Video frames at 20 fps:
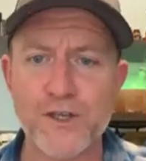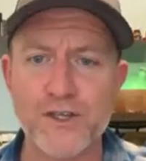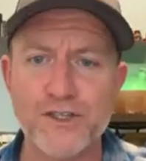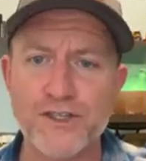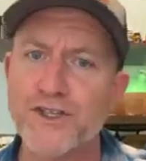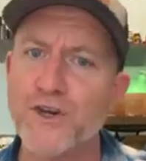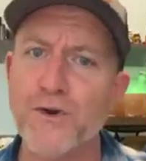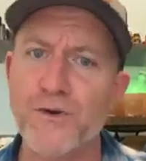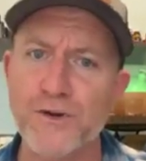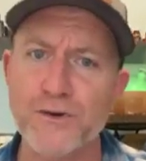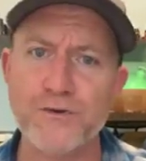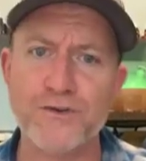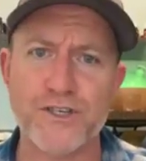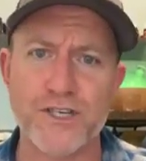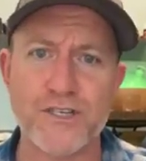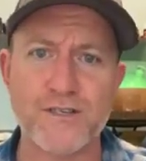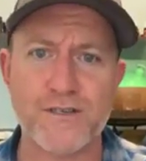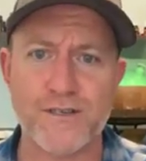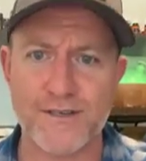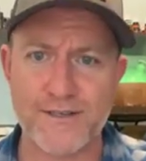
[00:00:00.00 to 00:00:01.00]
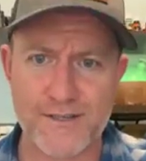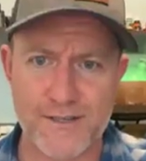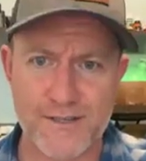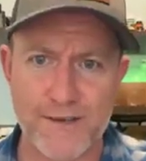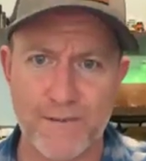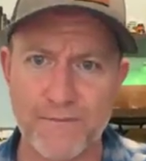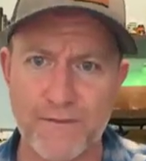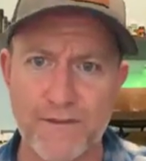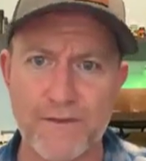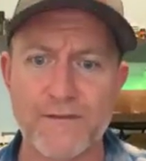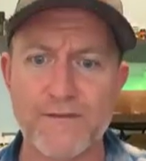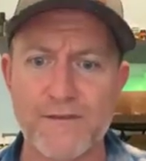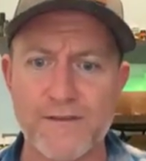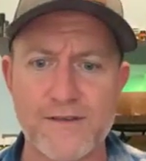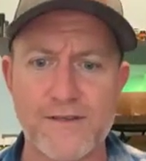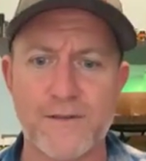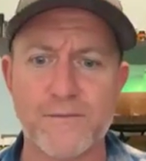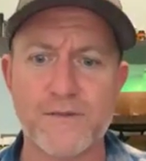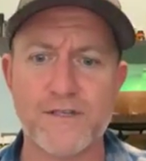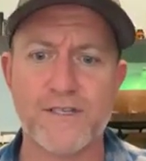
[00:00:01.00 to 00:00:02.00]
show you just some
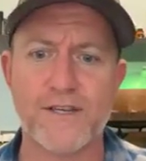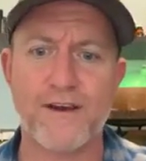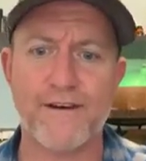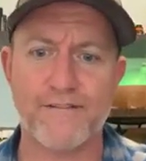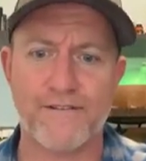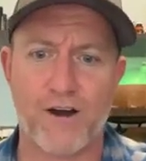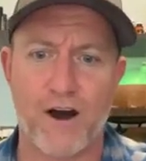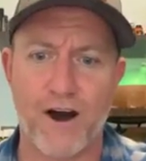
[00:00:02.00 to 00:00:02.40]
stuff